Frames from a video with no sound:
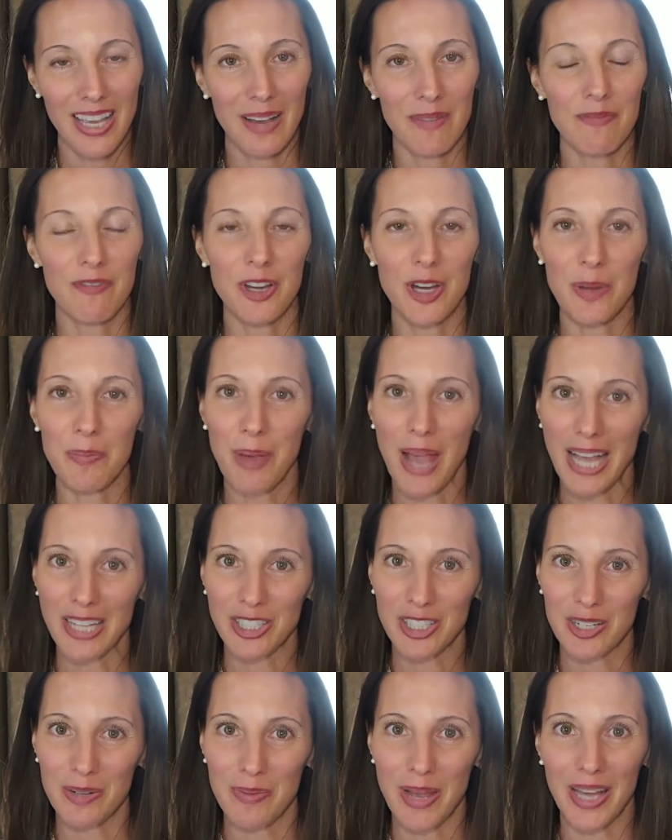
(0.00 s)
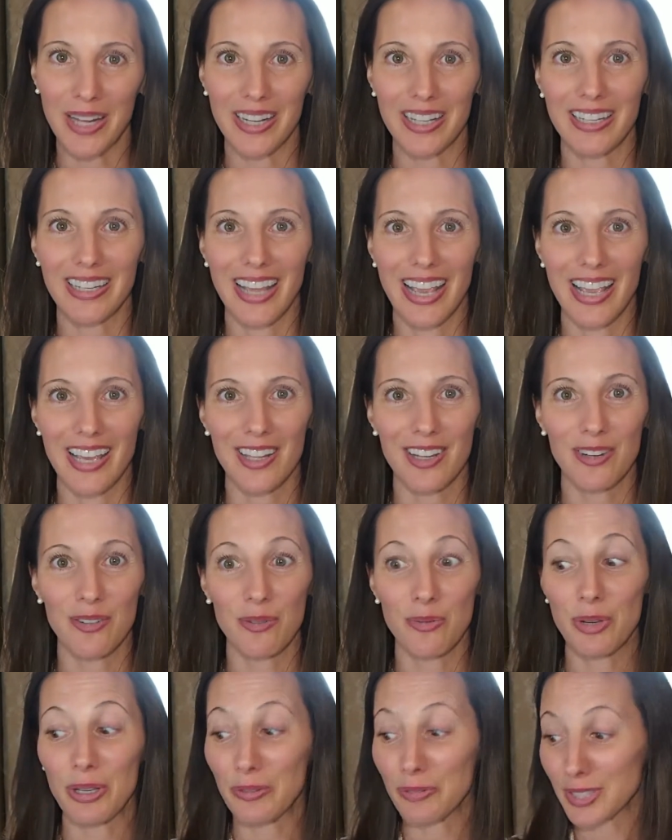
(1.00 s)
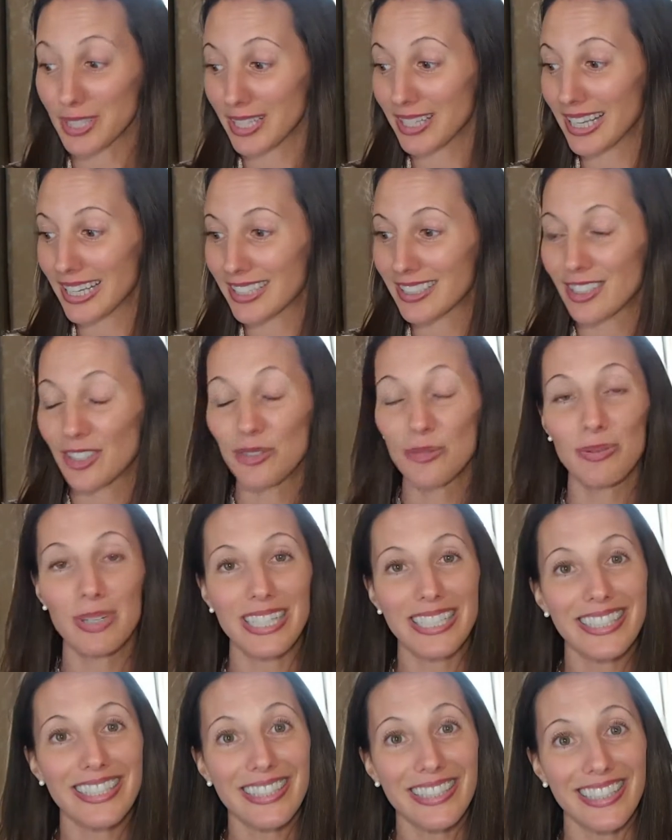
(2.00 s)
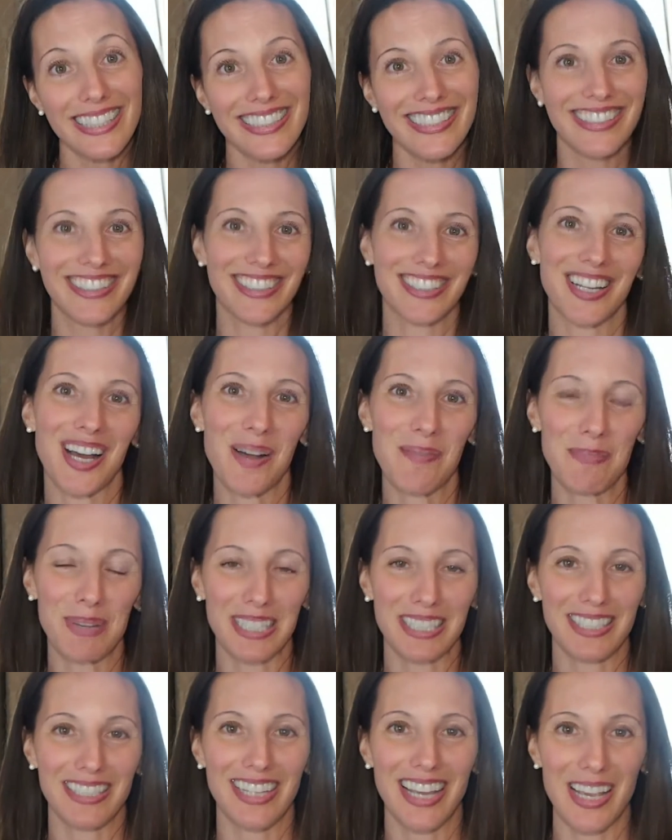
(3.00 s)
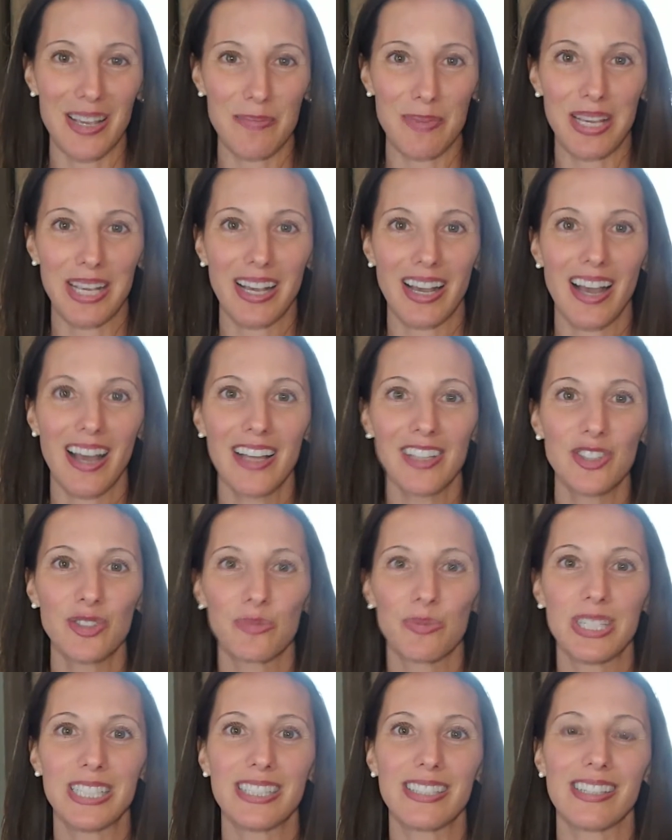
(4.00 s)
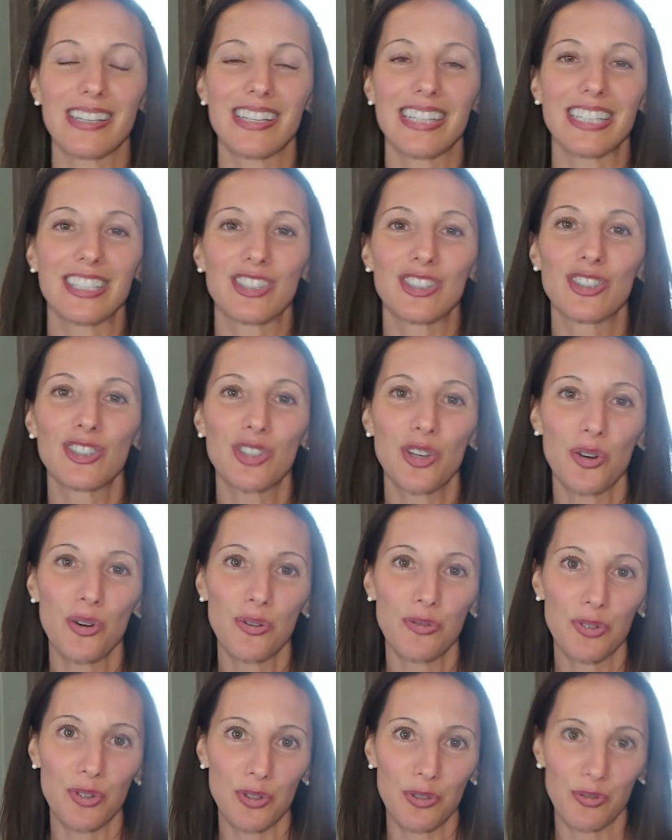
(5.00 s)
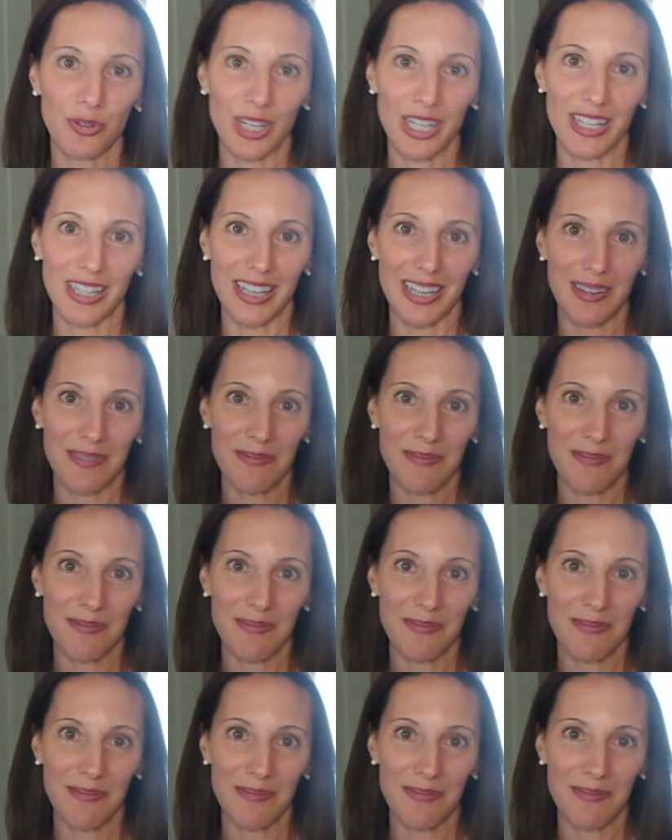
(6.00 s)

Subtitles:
I'm very passionate about it, and we've selected Riesling as the topic today because Riesling is so food friendly.